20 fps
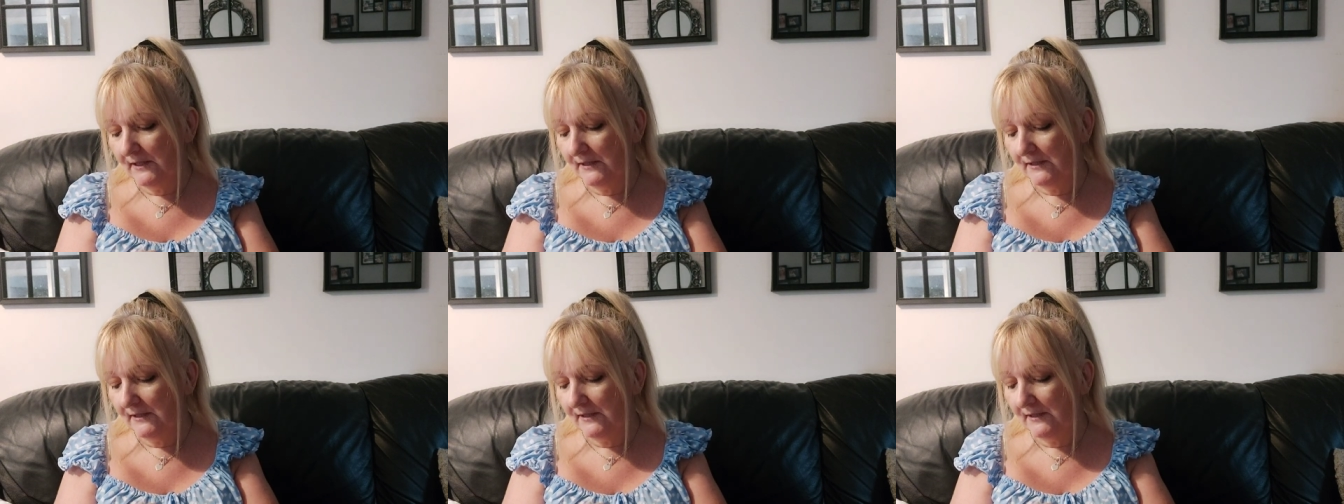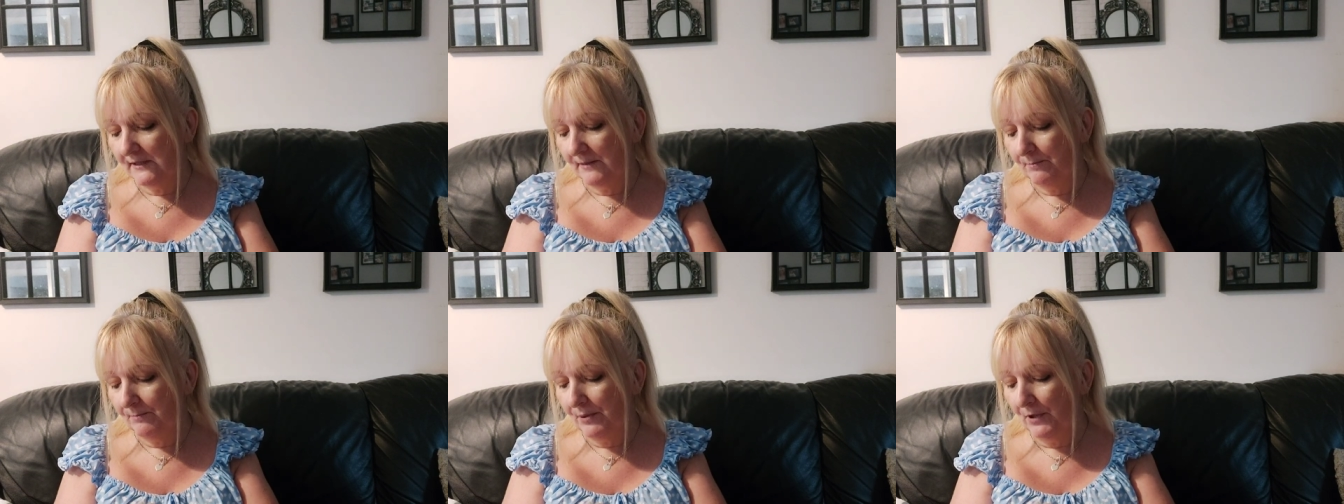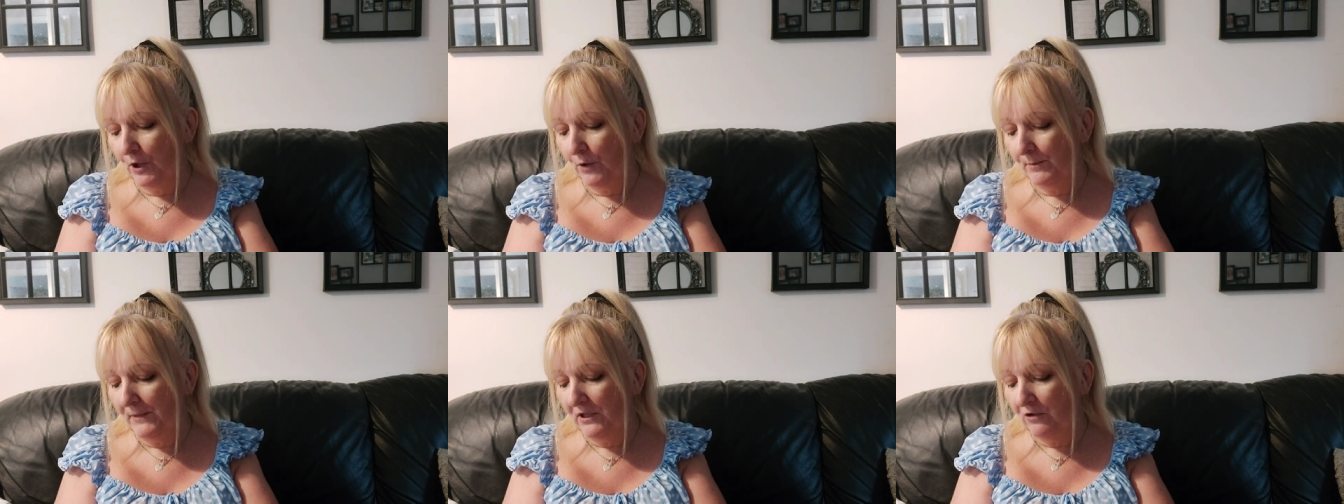This is the
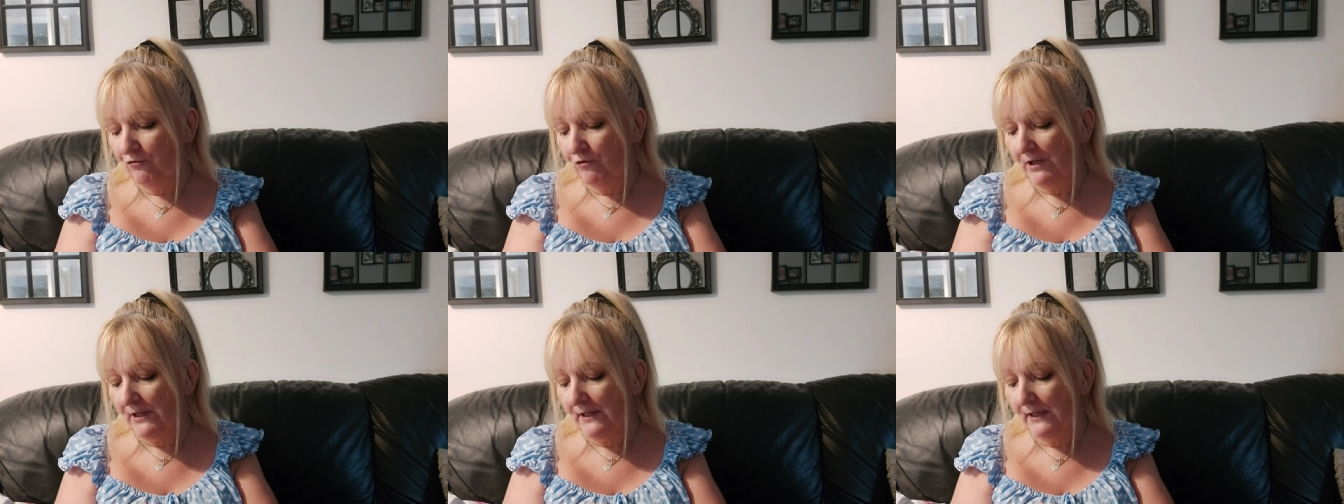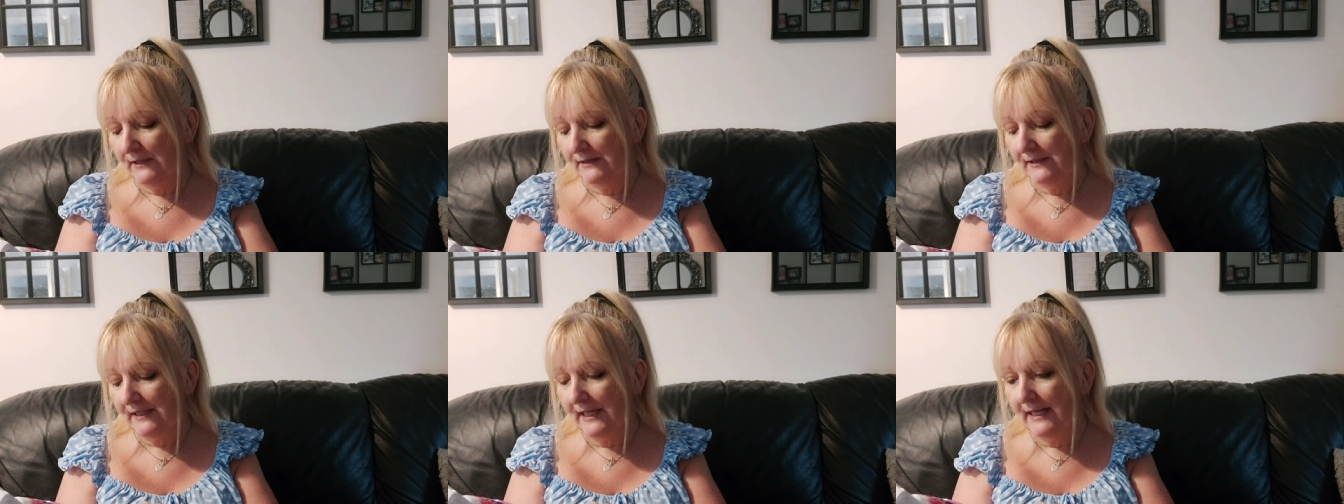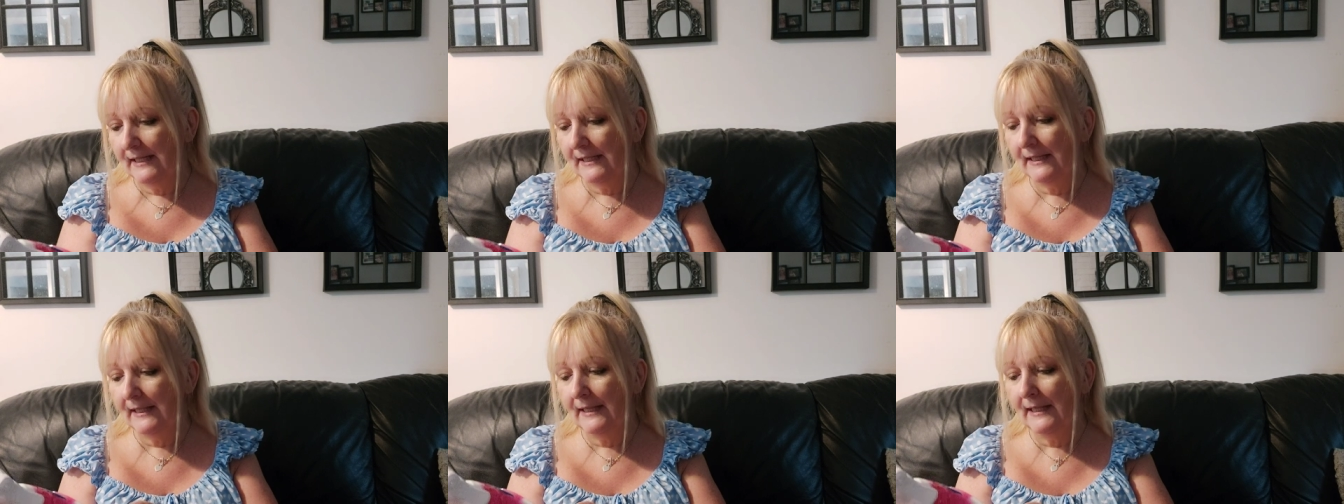pomegranate
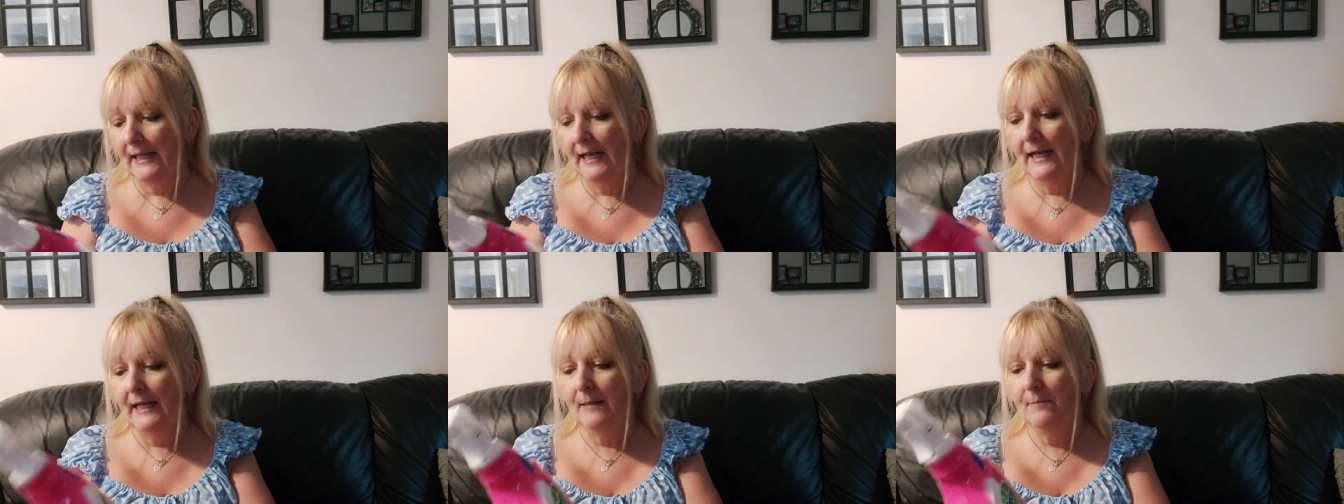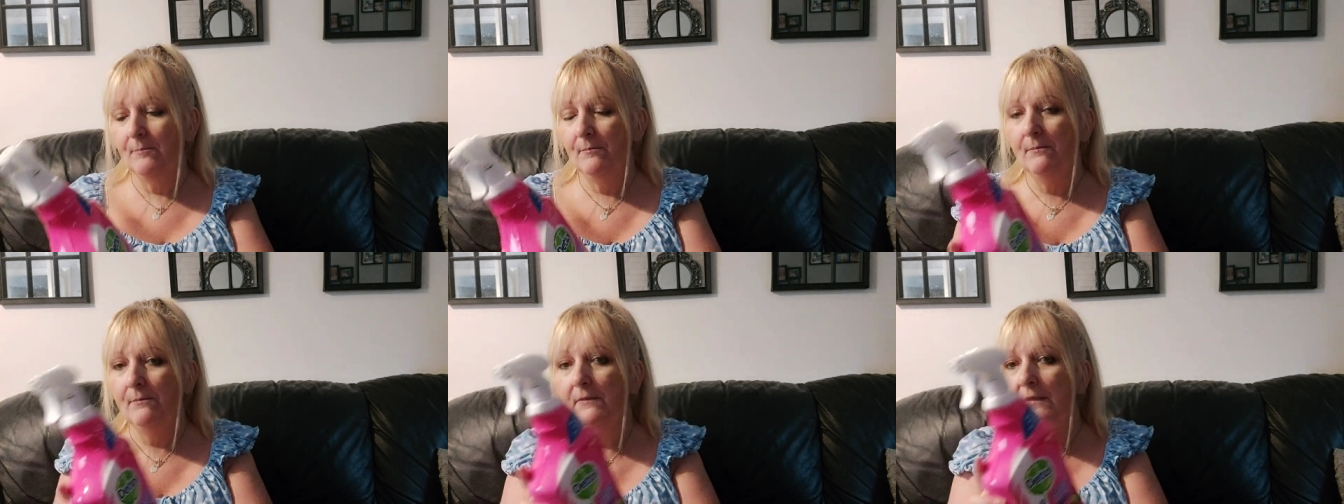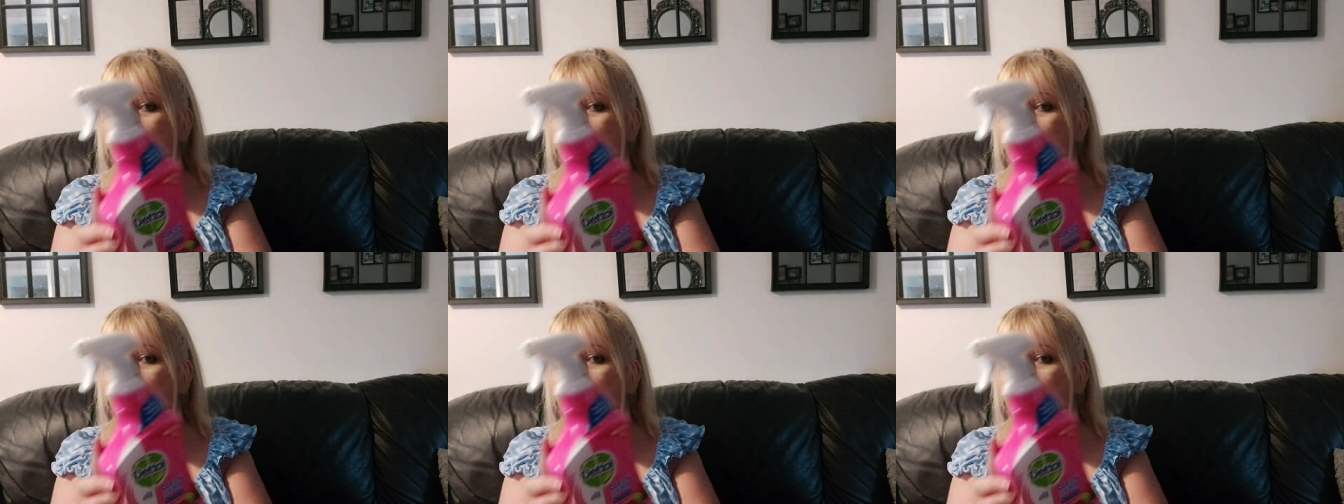and lime.